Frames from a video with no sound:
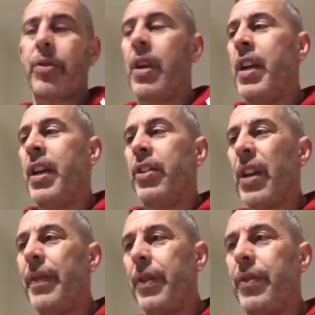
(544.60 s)
So I've
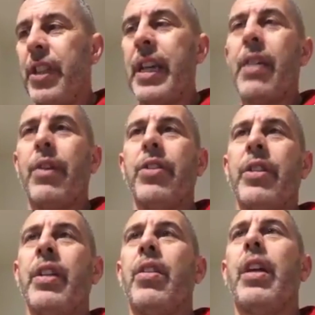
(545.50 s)
seen that recently in a lot
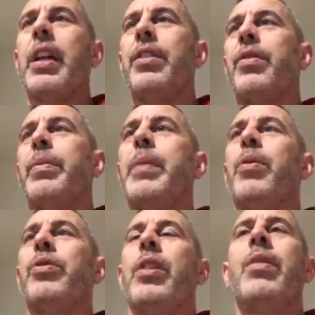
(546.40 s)
of different people. So
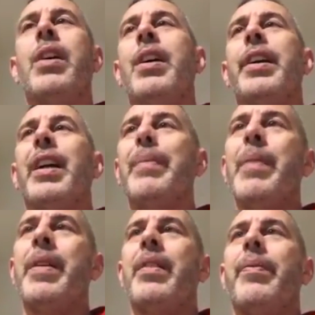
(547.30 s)
commitment,
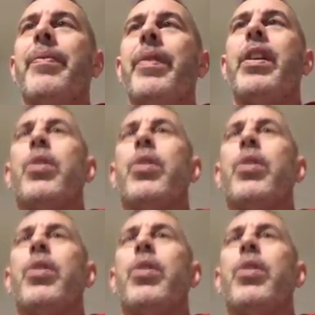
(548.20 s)
it's